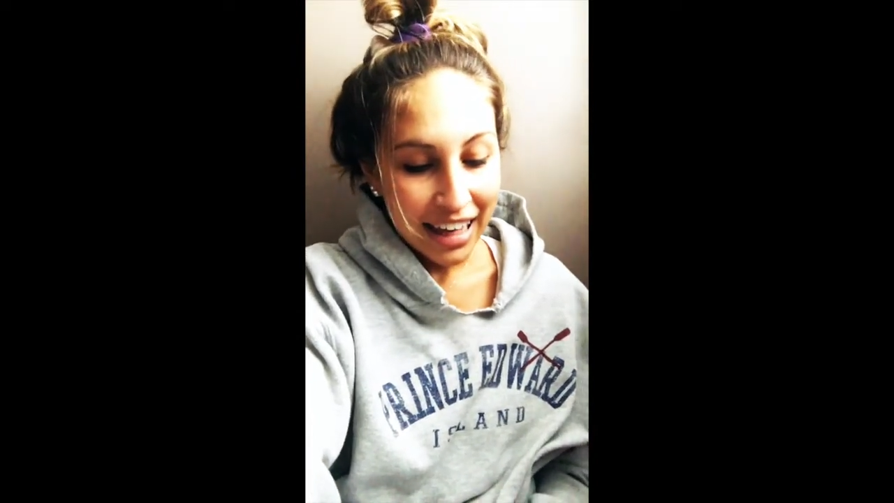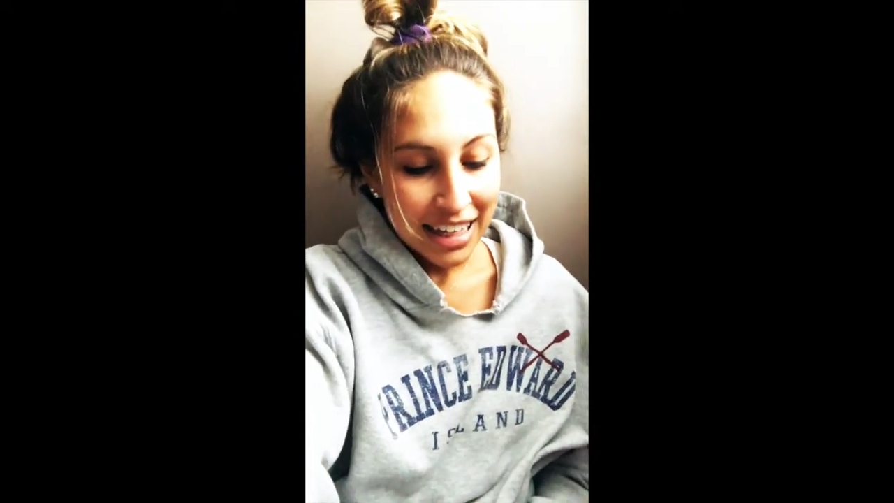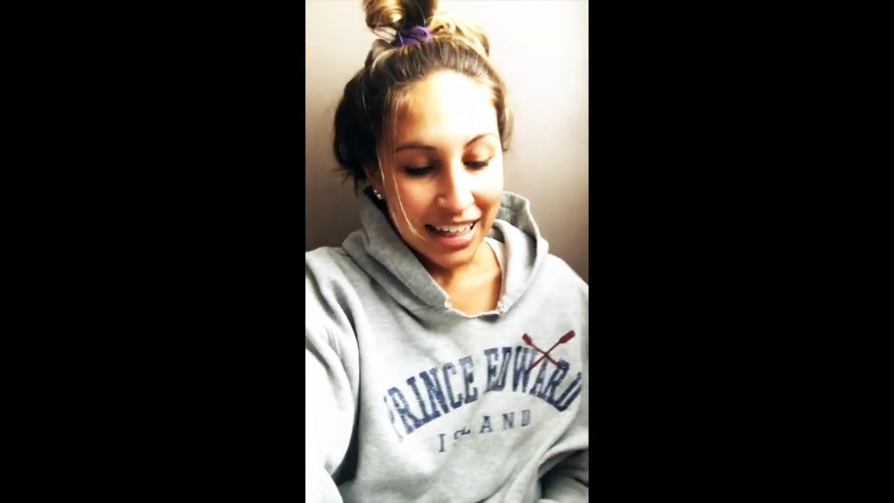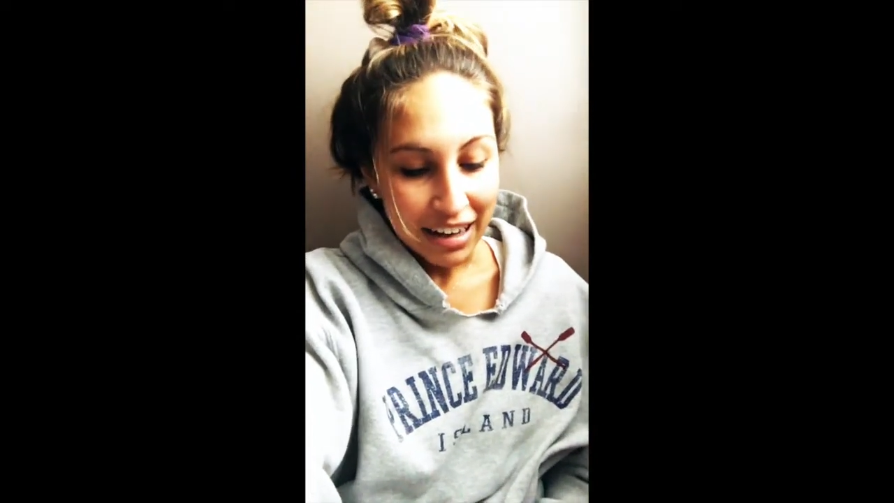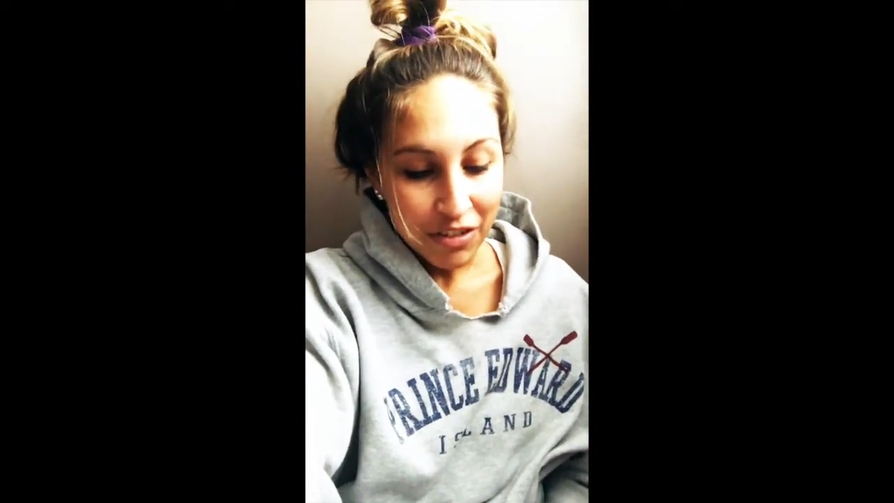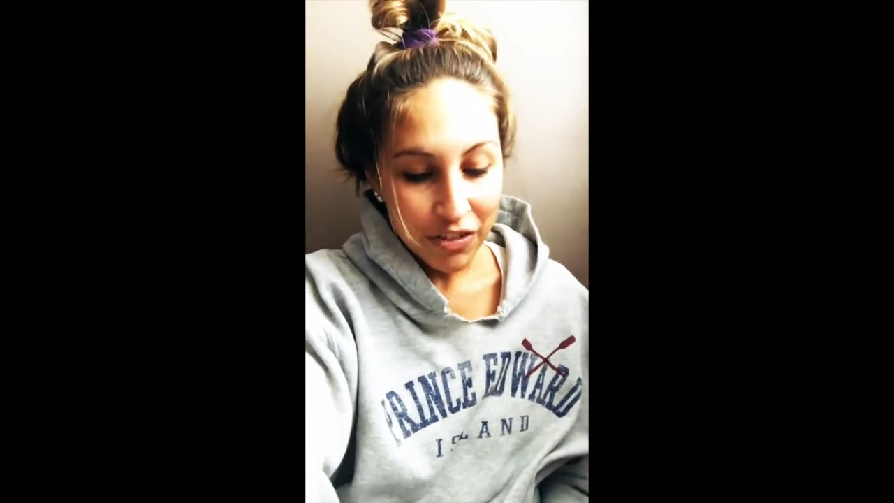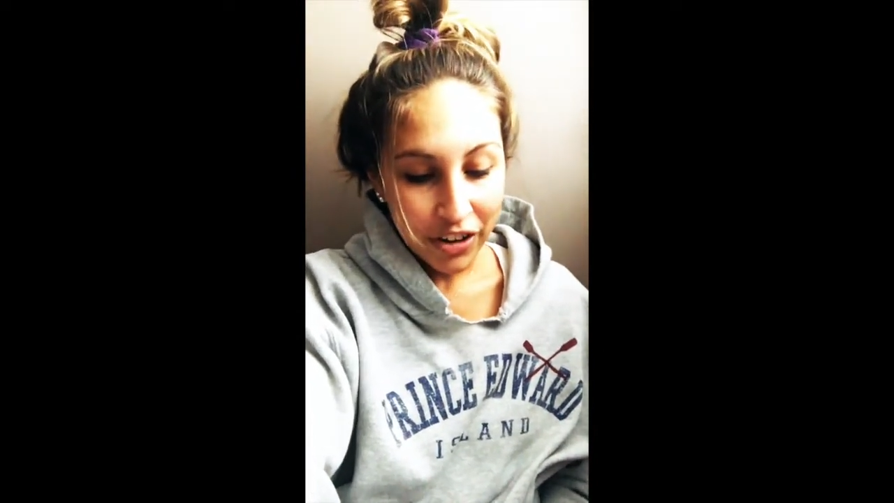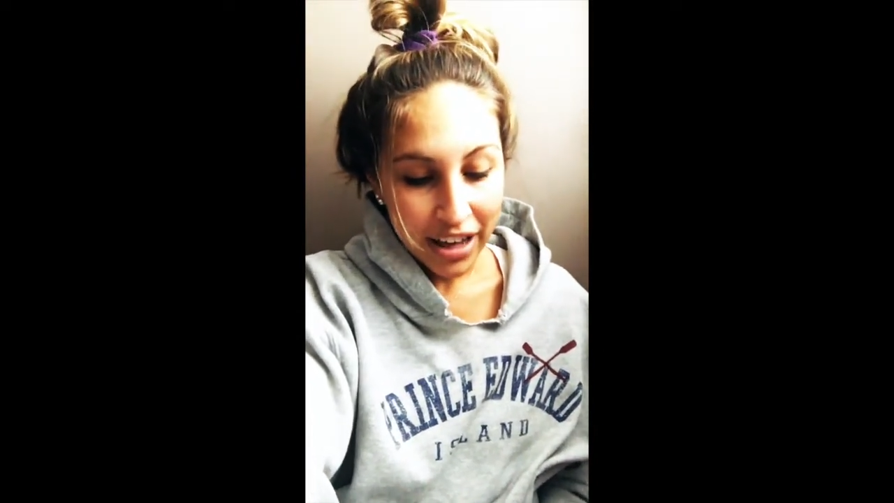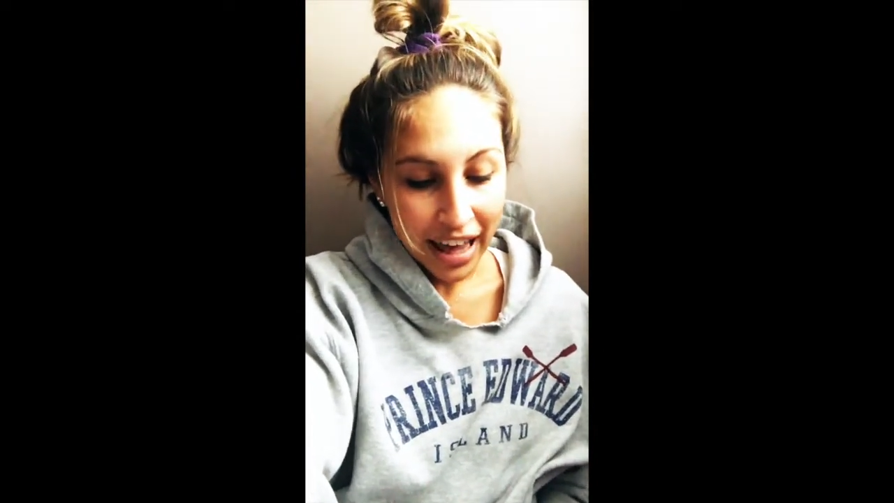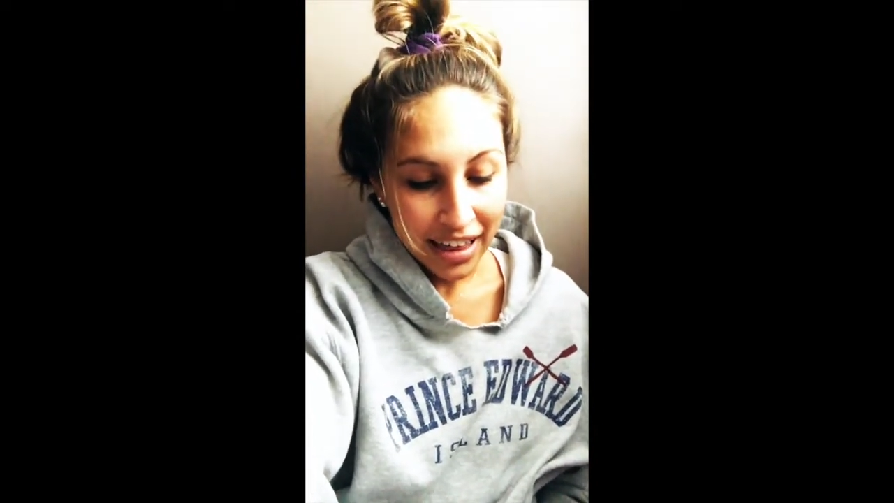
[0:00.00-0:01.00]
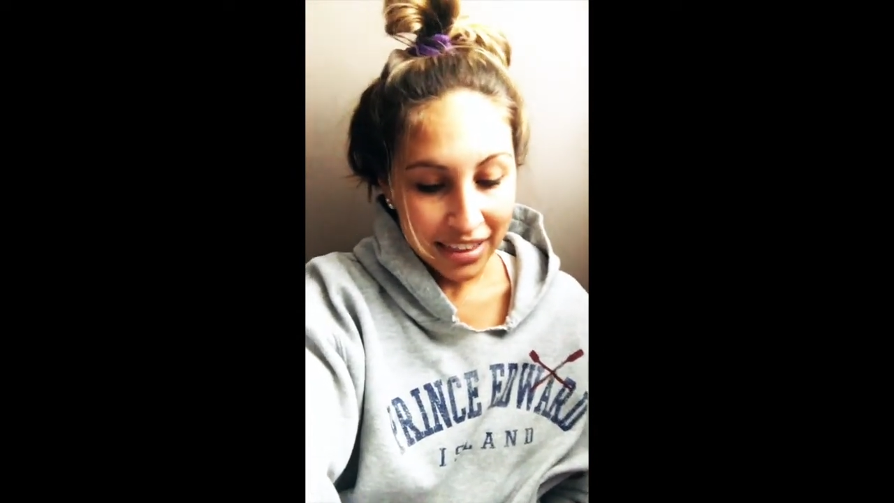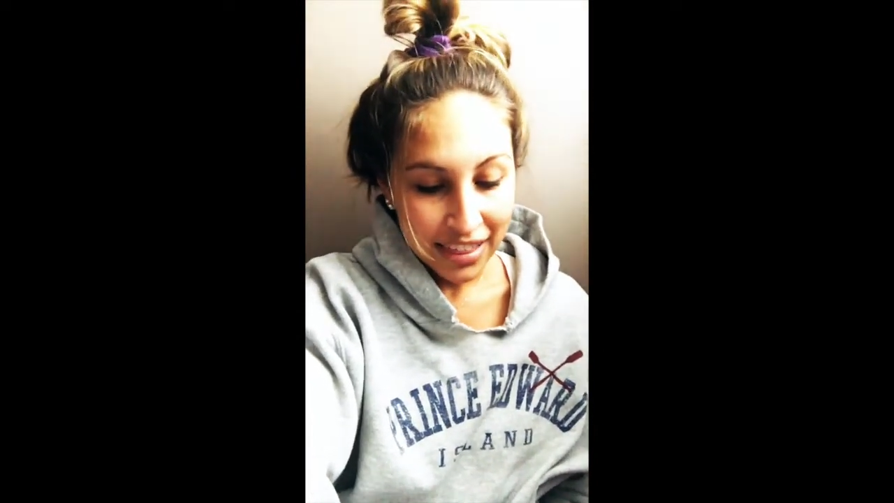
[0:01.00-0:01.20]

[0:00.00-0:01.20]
can never forget